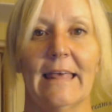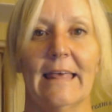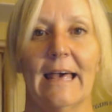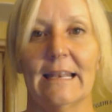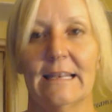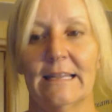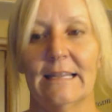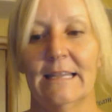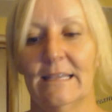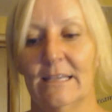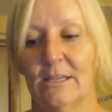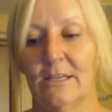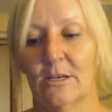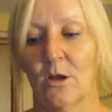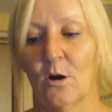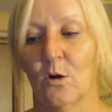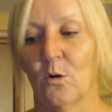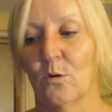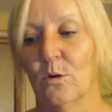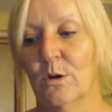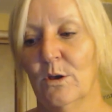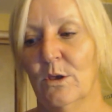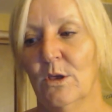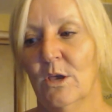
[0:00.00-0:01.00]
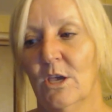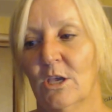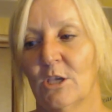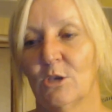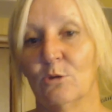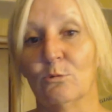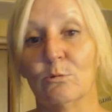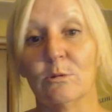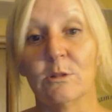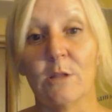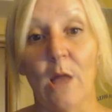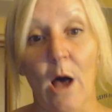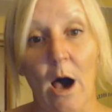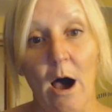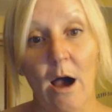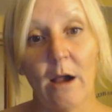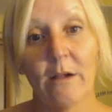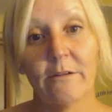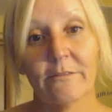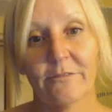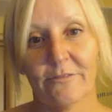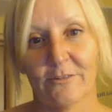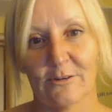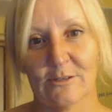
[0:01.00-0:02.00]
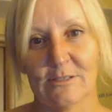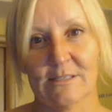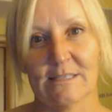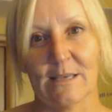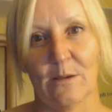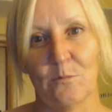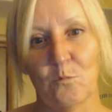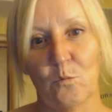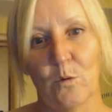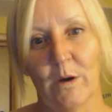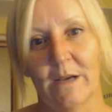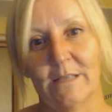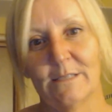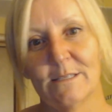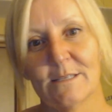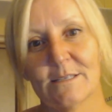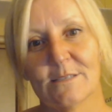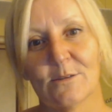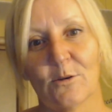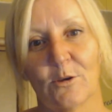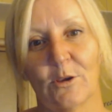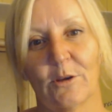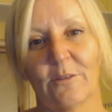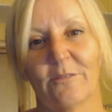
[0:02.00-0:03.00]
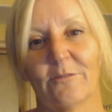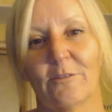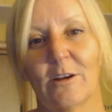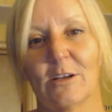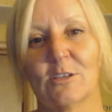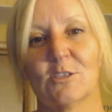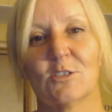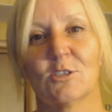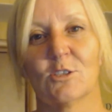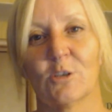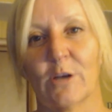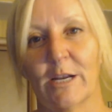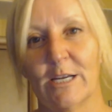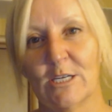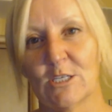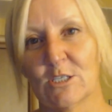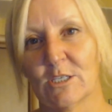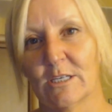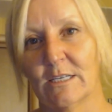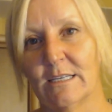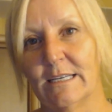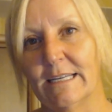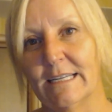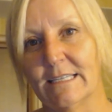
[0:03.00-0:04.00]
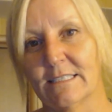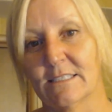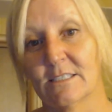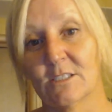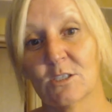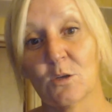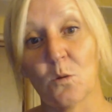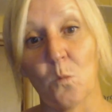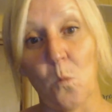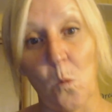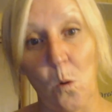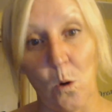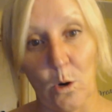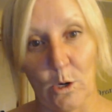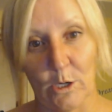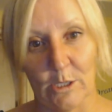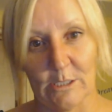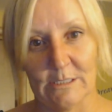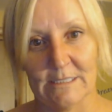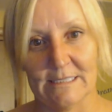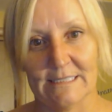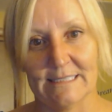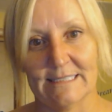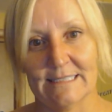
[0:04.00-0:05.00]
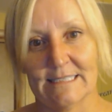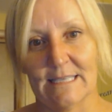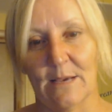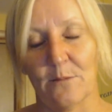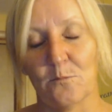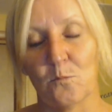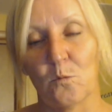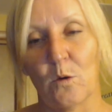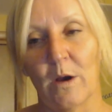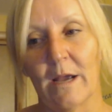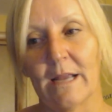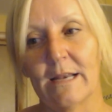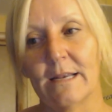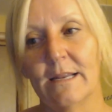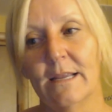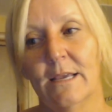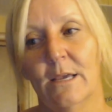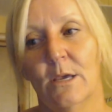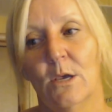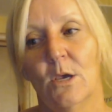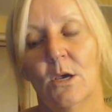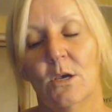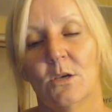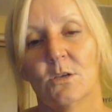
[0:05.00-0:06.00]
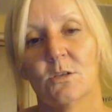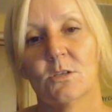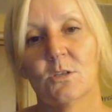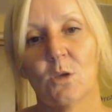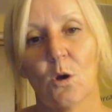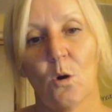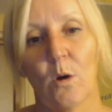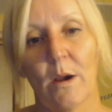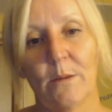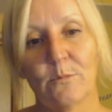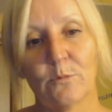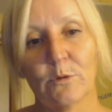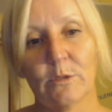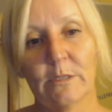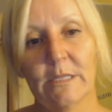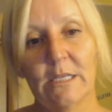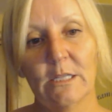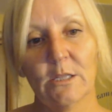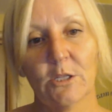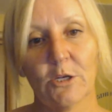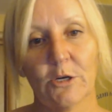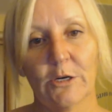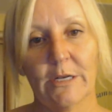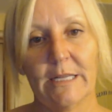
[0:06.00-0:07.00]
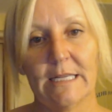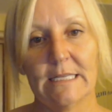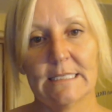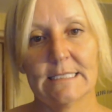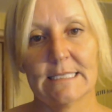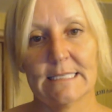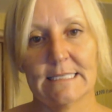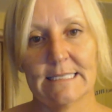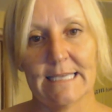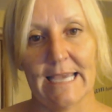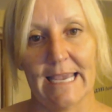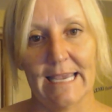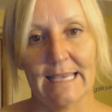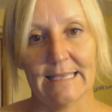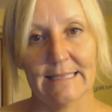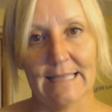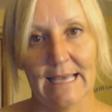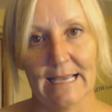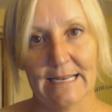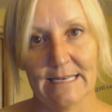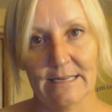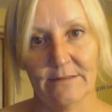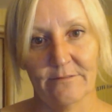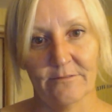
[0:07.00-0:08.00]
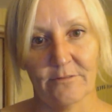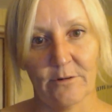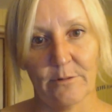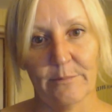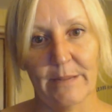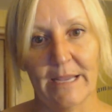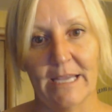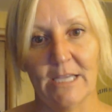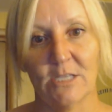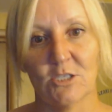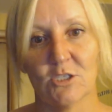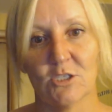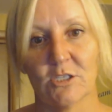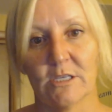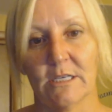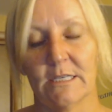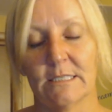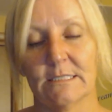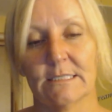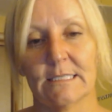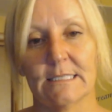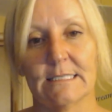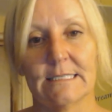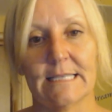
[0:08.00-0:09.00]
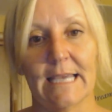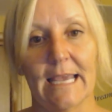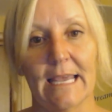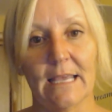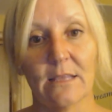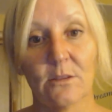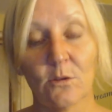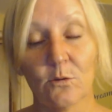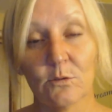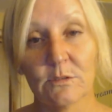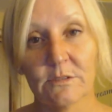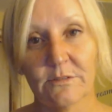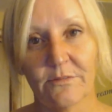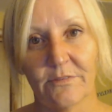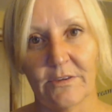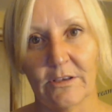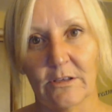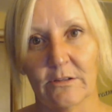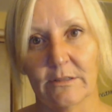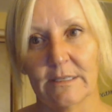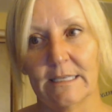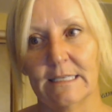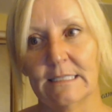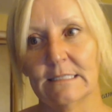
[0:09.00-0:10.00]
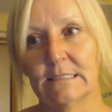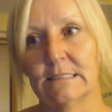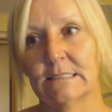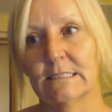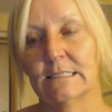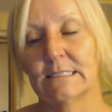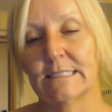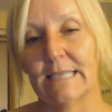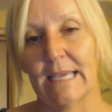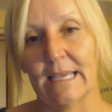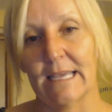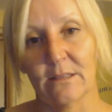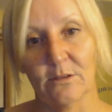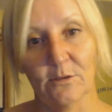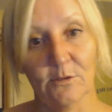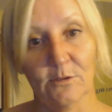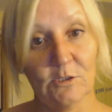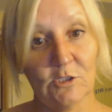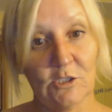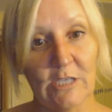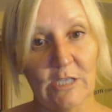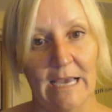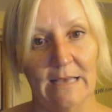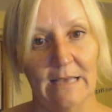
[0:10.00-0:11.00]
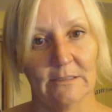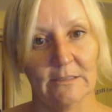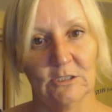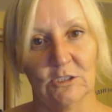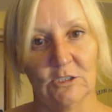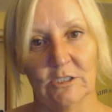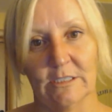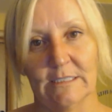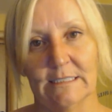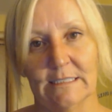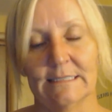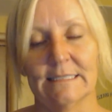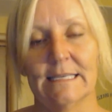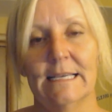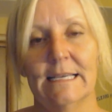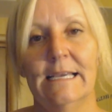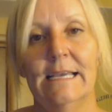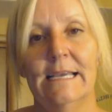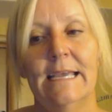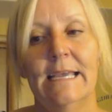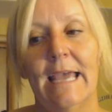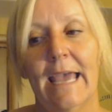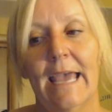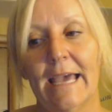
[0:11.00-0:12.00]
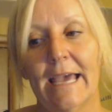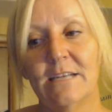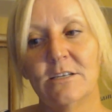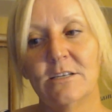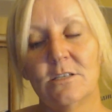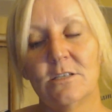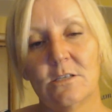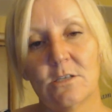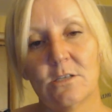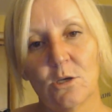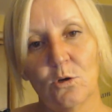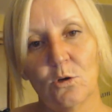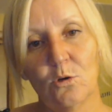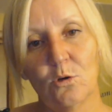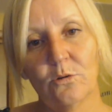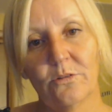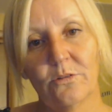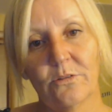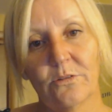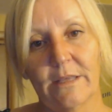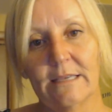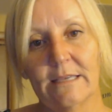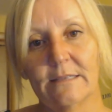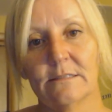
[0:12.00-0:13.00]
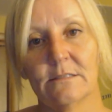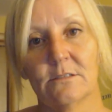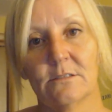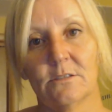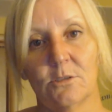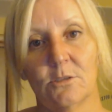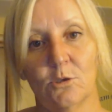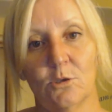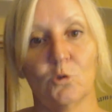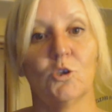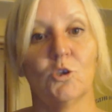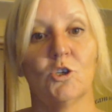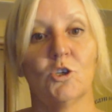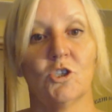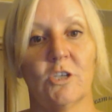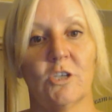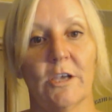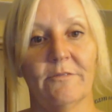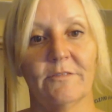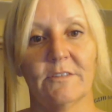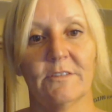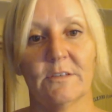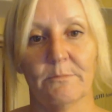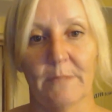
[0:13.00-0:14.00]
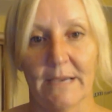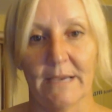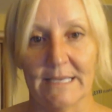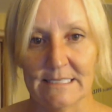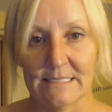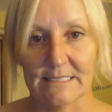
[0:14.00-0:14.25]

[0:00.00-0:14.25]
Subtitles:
that, you long for someone, so your frustration is towards someone. So I'm really learning to take that information, to take those feelings, to take those challenges, and do things to shift